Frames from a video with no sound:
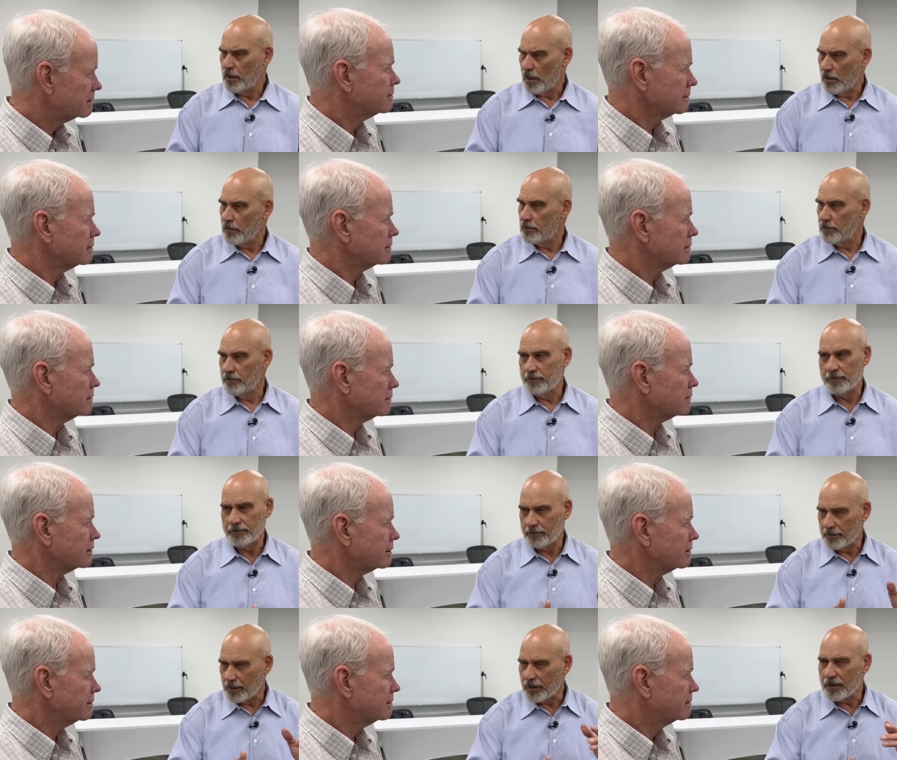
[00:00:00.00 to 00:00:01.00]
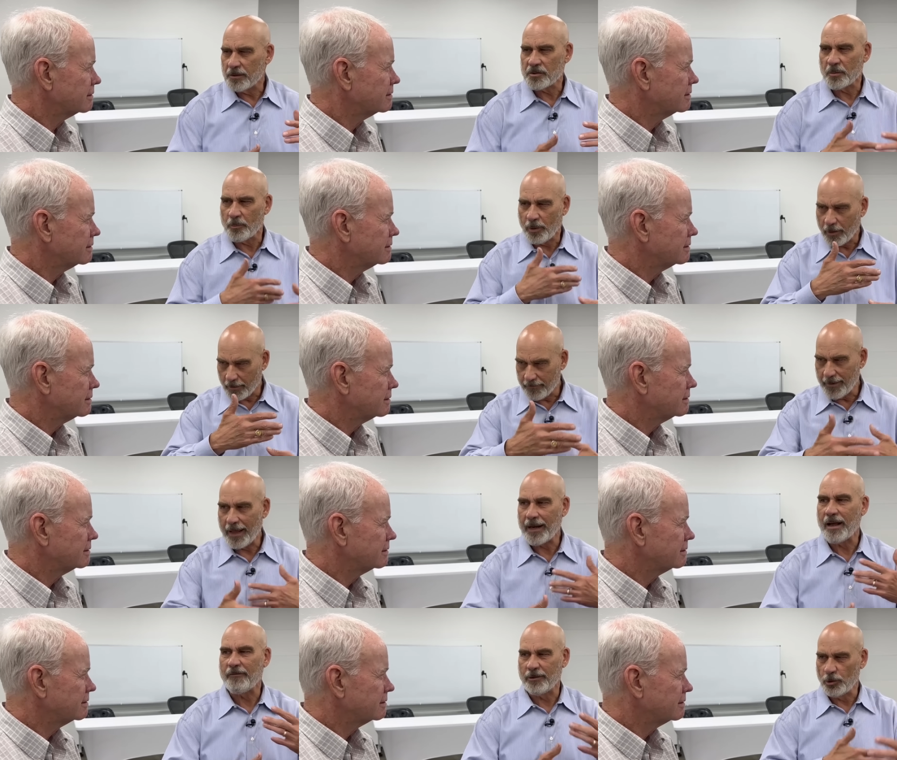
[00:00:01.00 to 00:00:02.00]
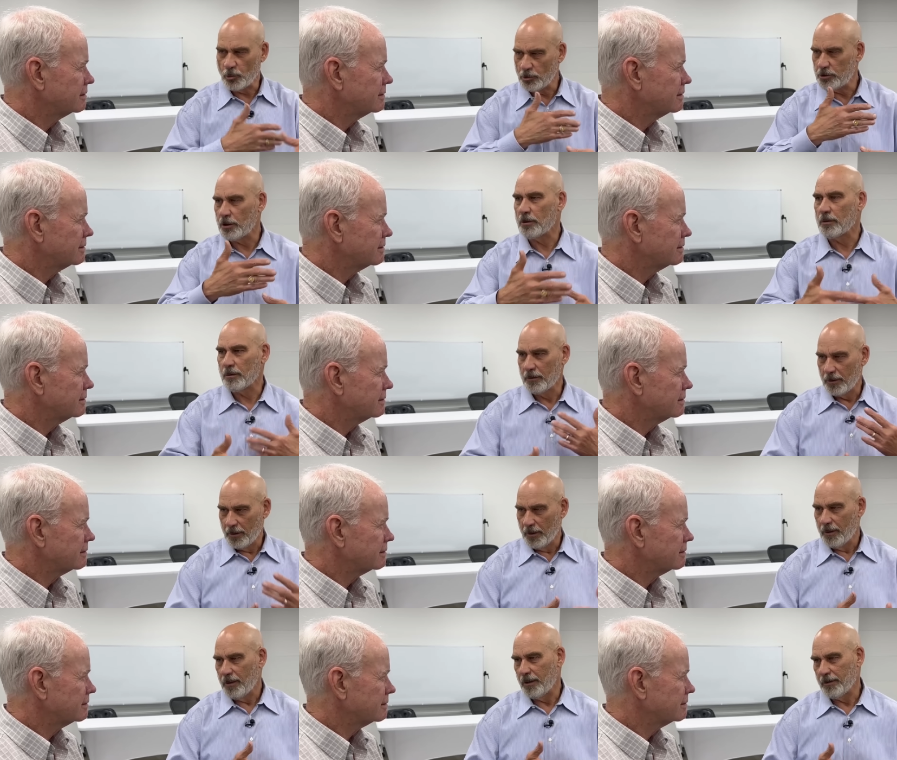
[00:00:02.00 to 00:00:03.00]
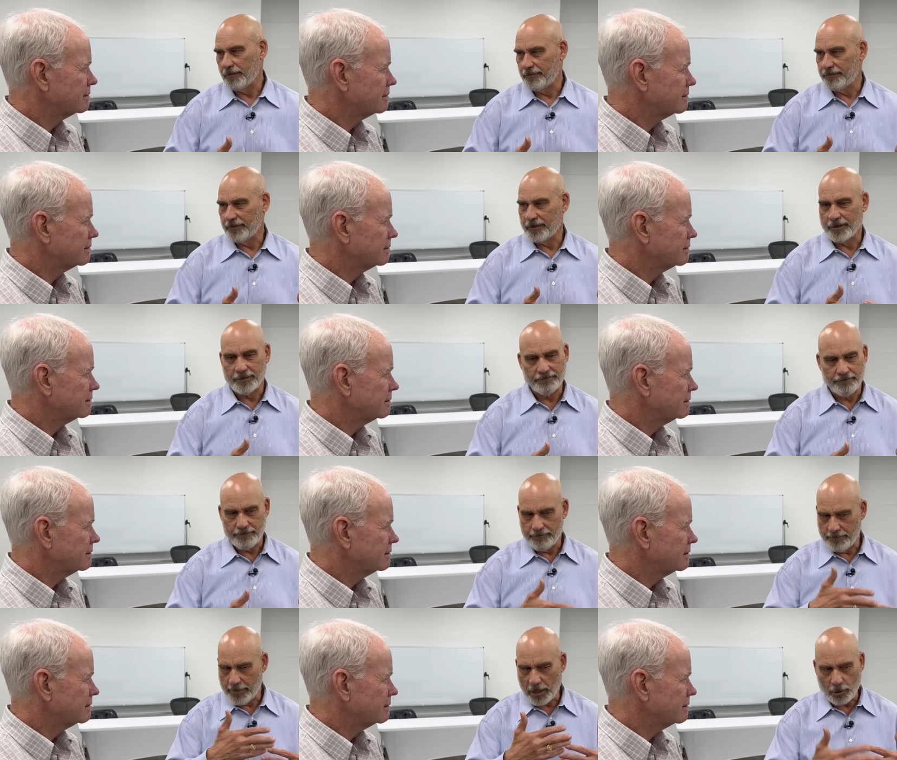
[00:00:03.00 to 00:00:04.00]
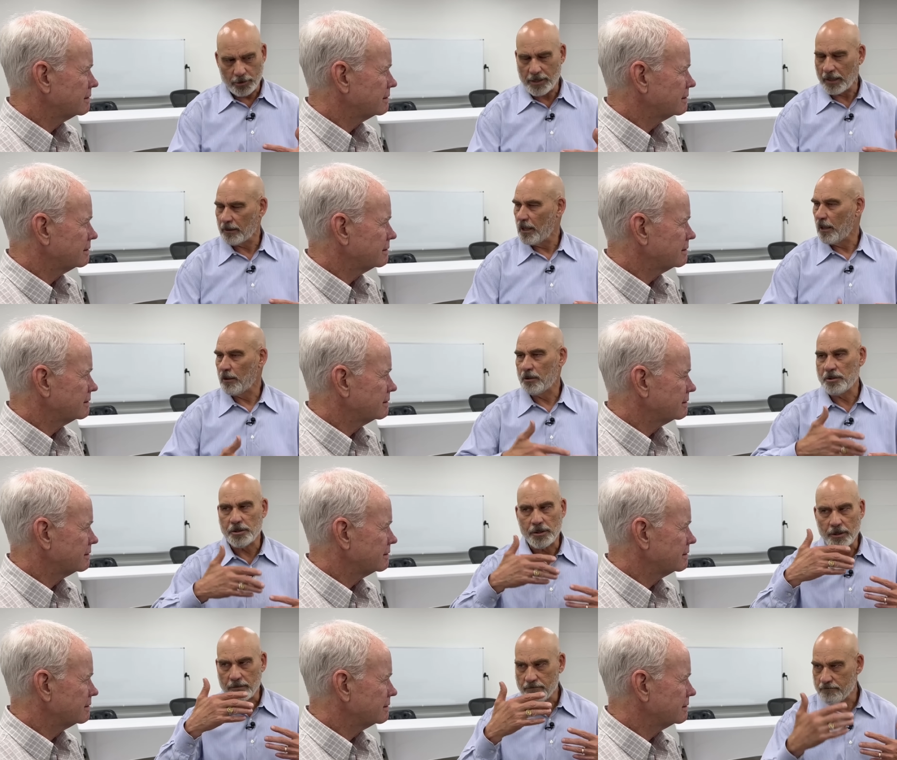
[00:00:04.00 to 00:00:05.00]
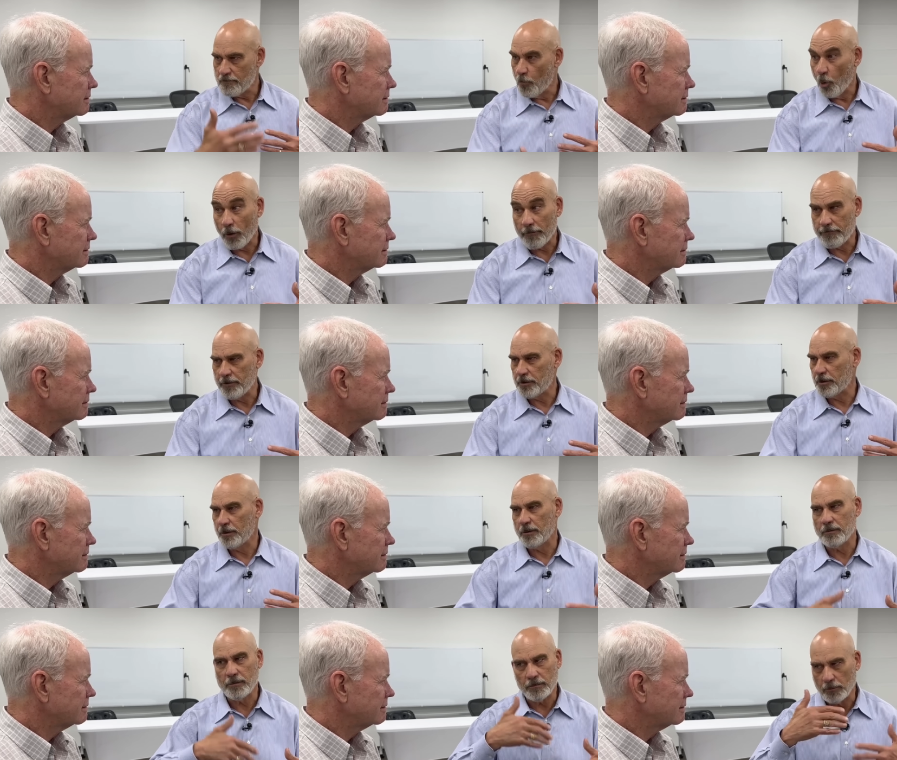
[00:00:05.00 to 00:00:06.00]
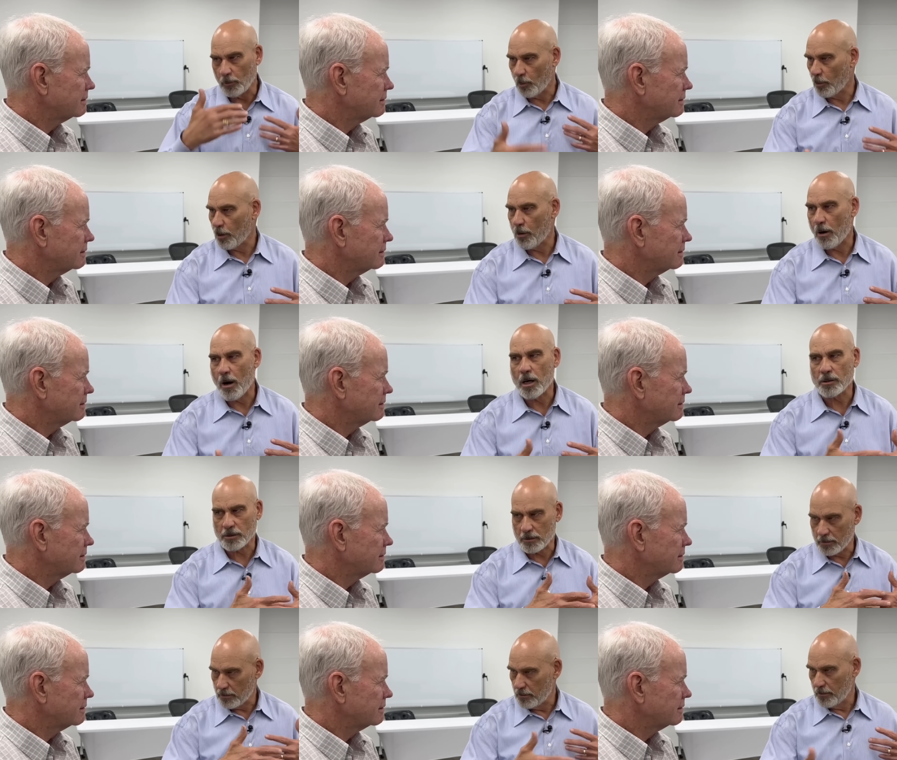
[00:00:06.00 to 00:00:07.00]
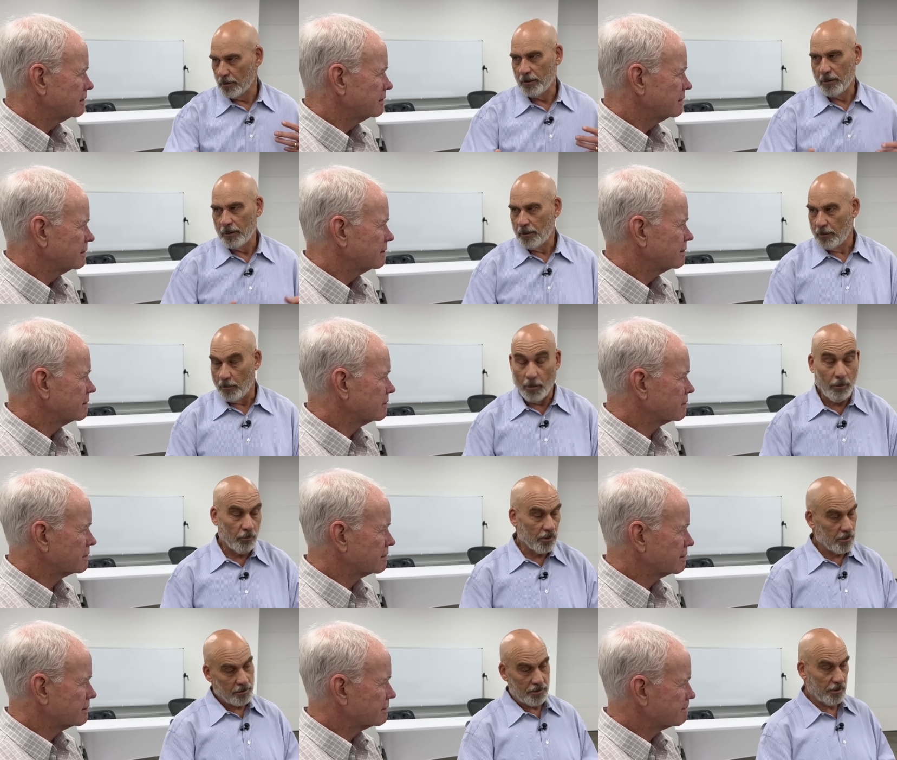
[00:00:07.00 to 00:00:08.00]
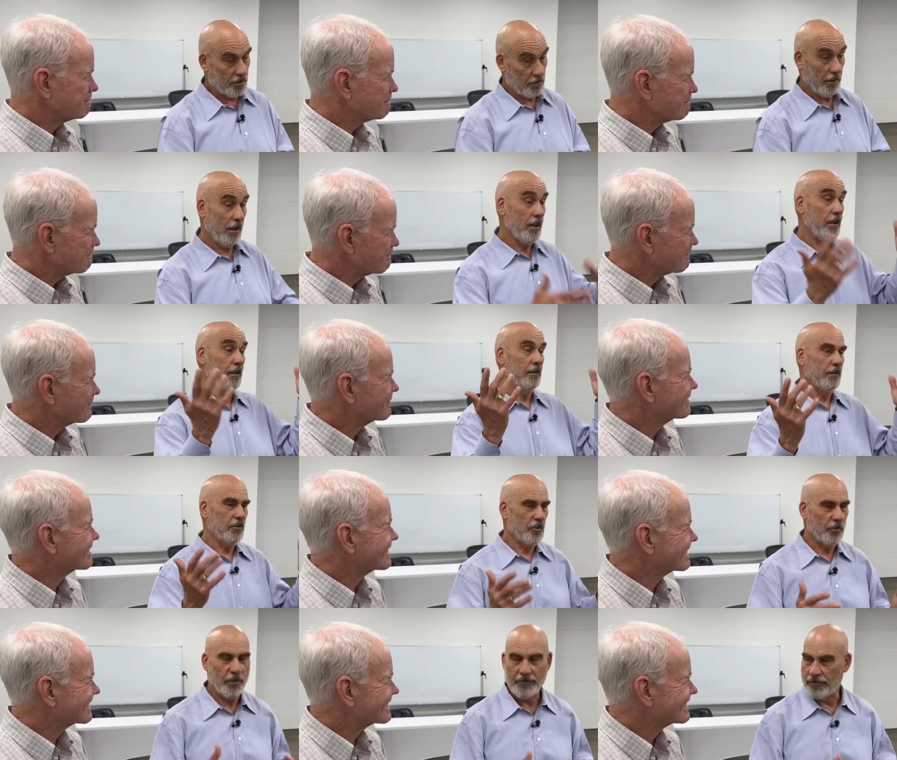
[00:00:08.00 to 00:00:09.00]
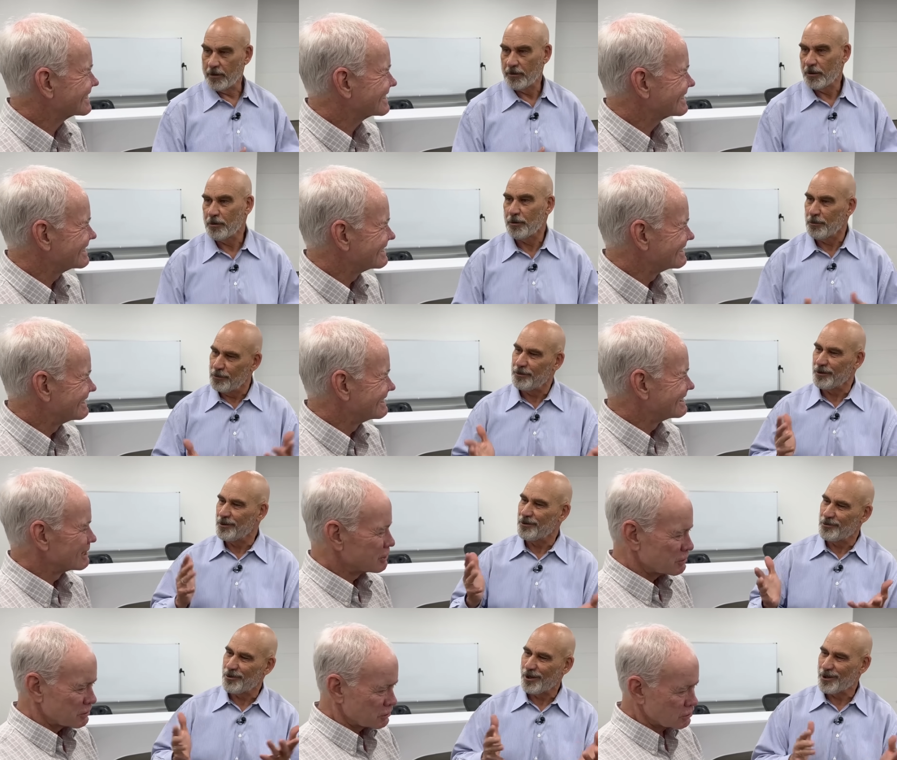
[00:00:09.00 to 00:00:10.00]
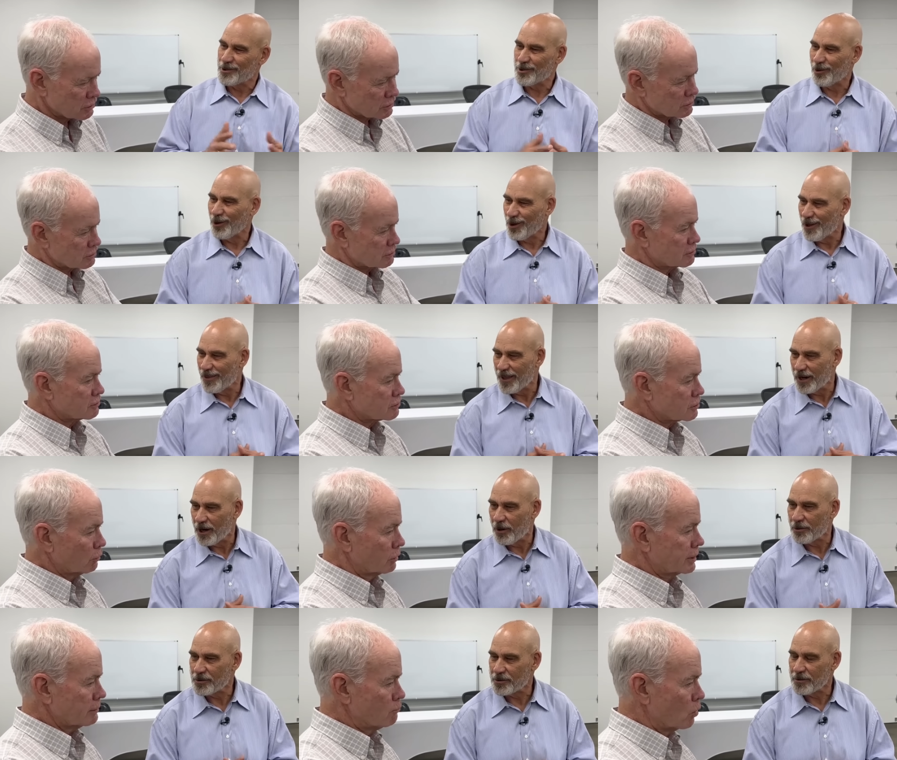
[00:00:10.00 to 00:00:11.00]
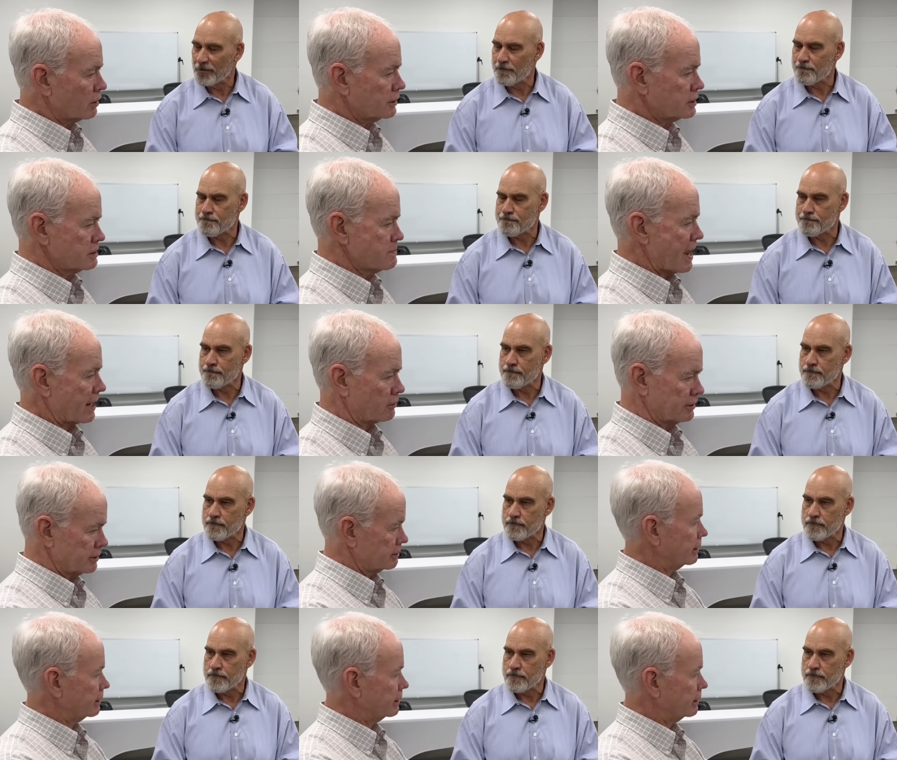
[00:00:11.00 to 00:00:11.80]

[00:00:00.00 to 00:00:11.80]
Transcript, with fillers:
Speaker 1: it now? Right. And is it part of that evolution of better technology, more efficient, lower cost? Or was it just, hey, this would be fun to do, and trying to sort all that out. So we'll get more into the battery,